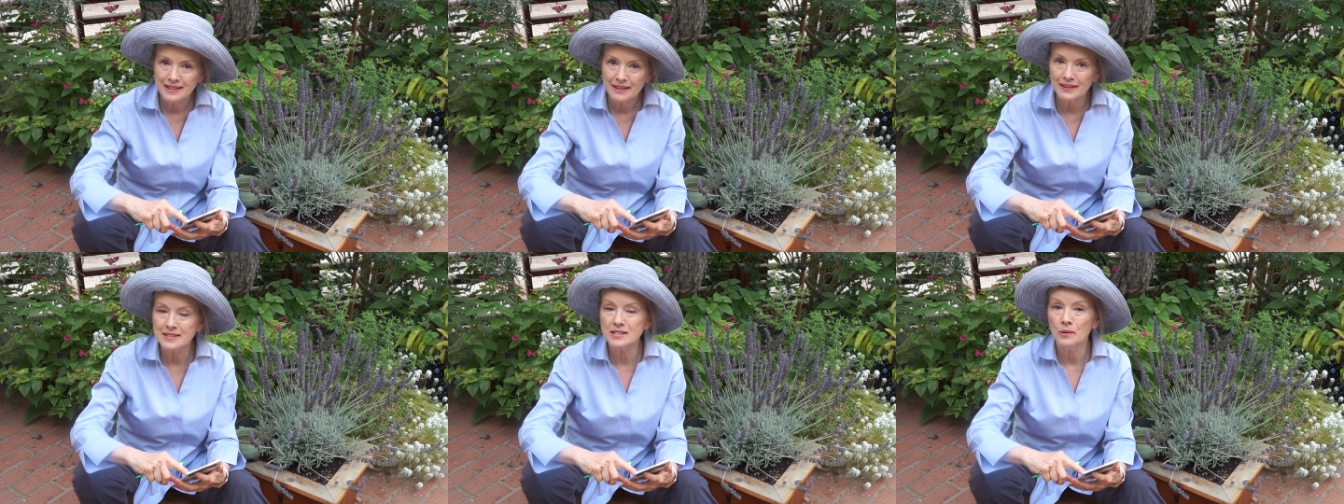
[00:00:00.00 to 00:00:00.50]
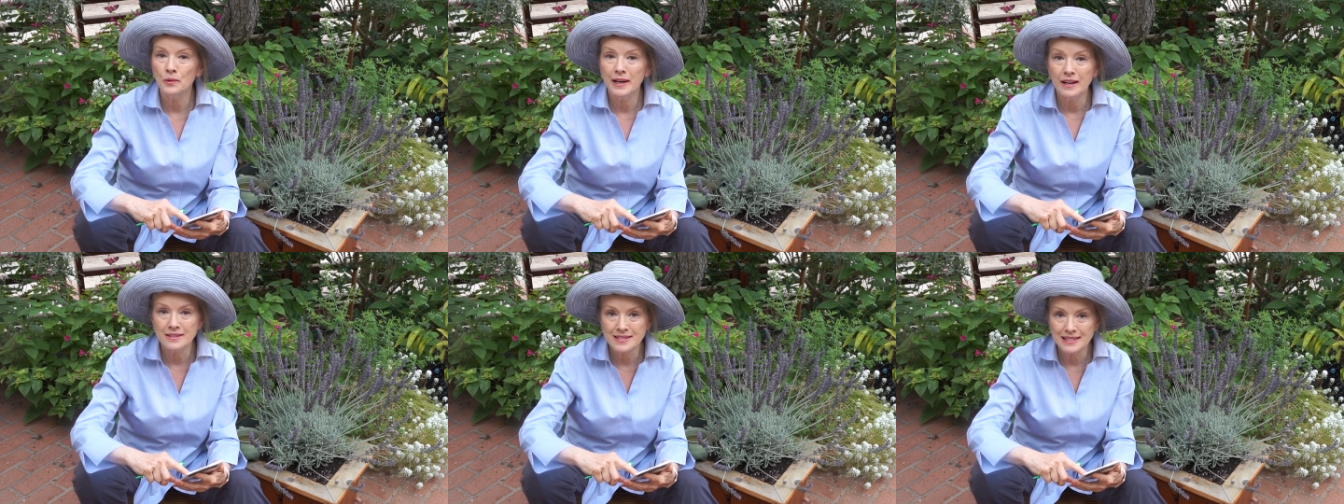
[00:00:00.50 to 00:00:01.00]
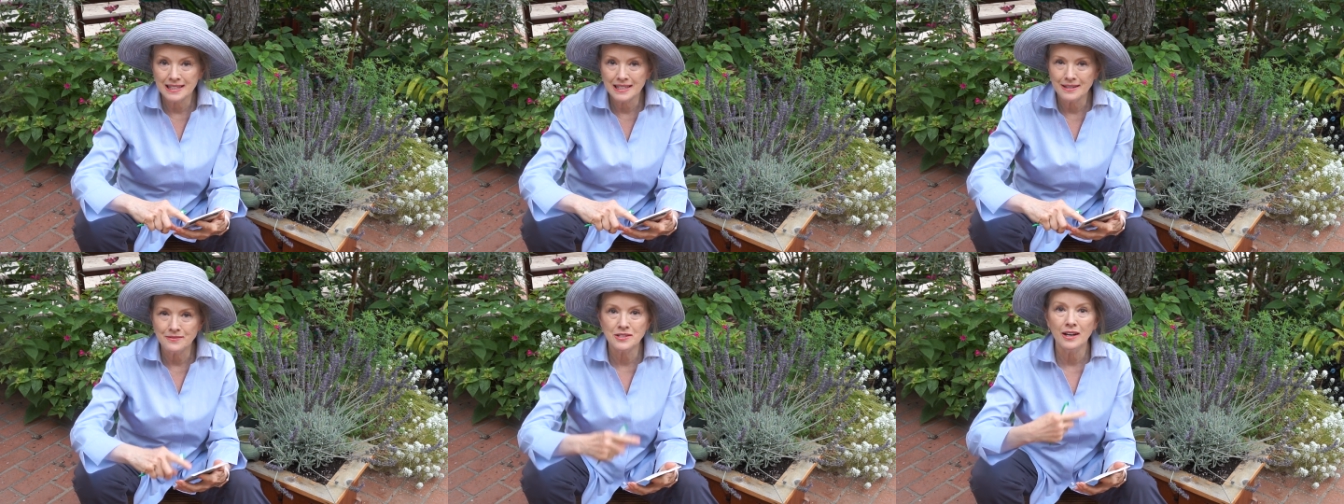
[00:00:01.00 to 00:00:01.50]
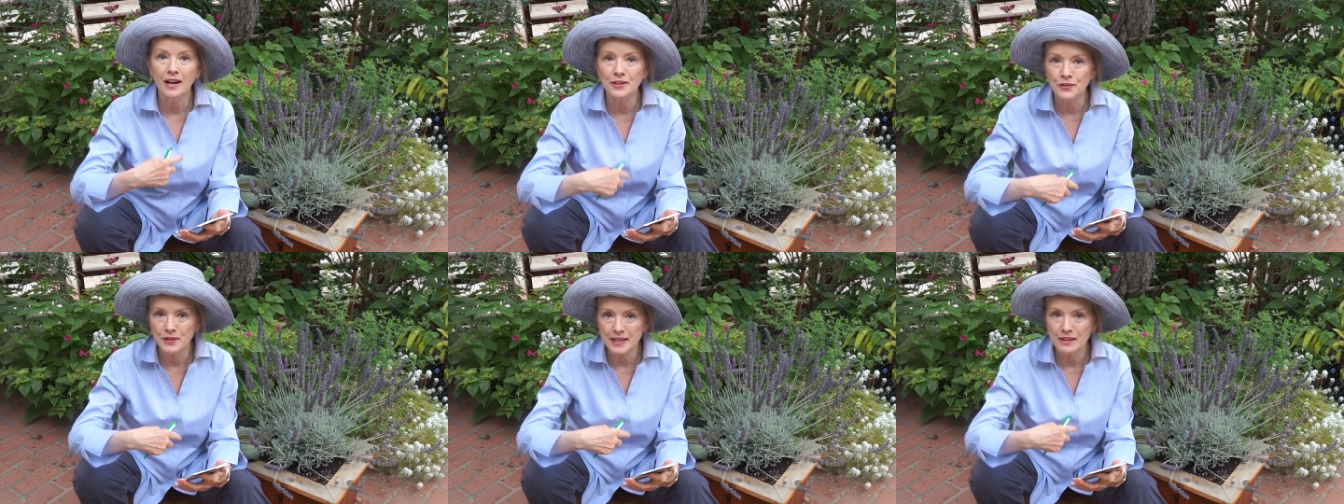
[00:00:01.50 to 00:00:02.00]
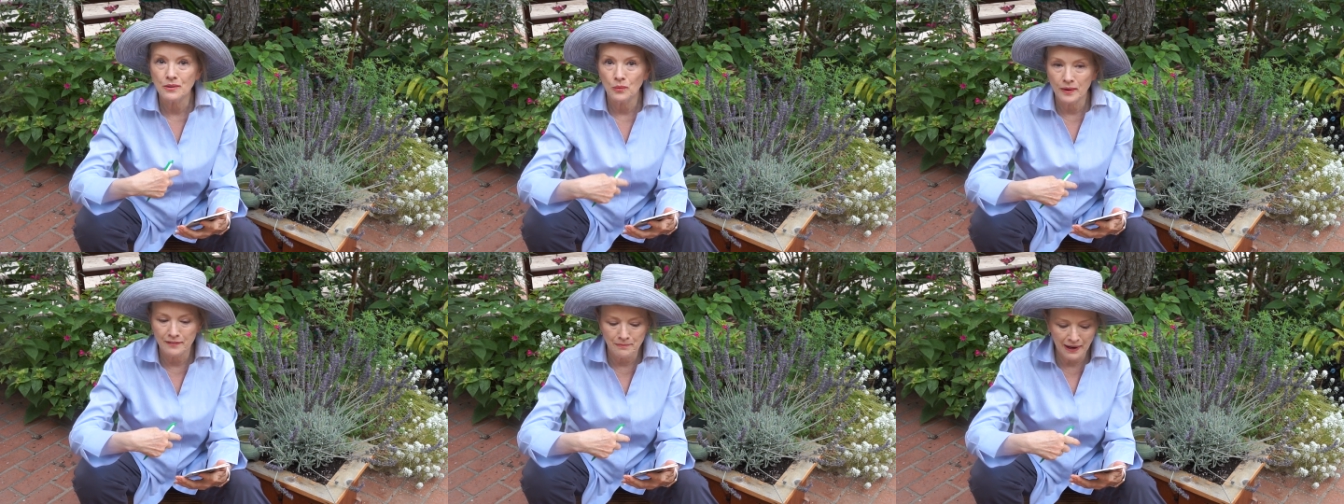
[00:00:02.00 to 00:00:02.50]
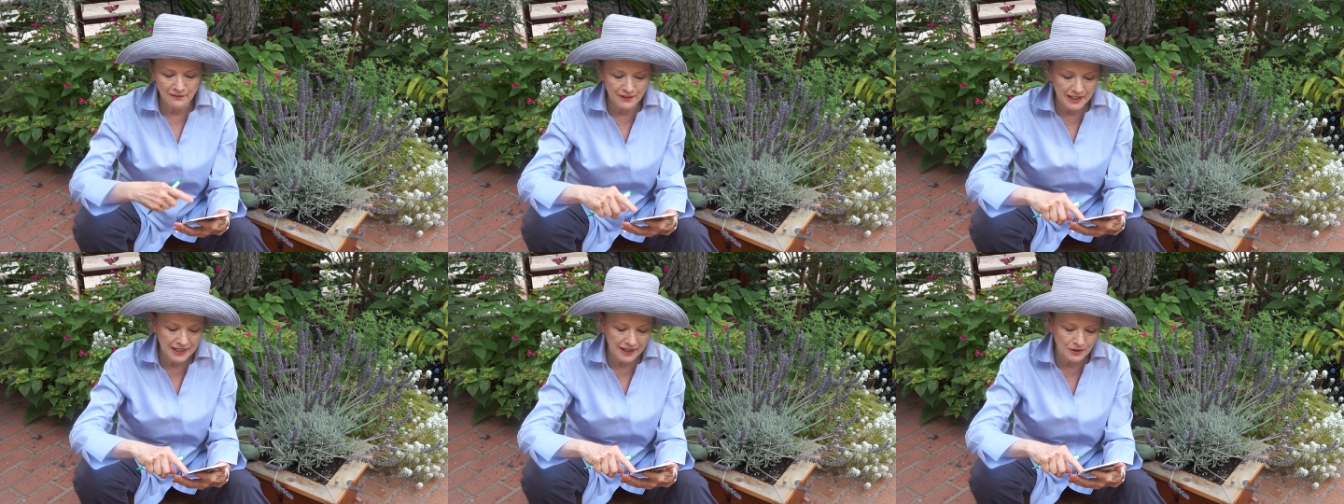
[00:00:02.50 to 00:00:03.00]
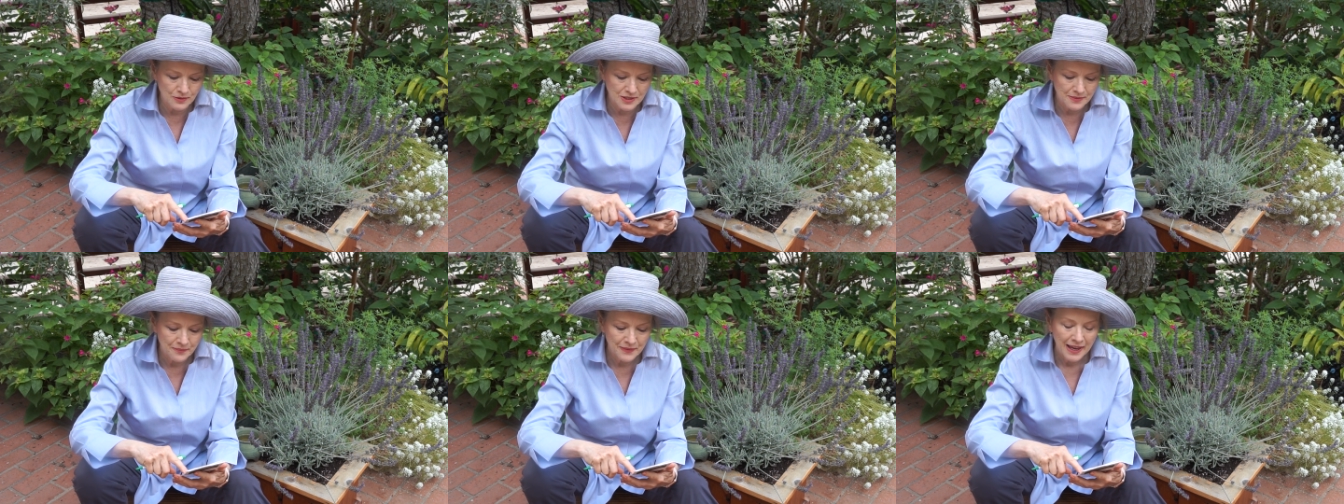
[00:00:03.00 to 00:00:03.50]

that someone else leaves underneath one of my videos.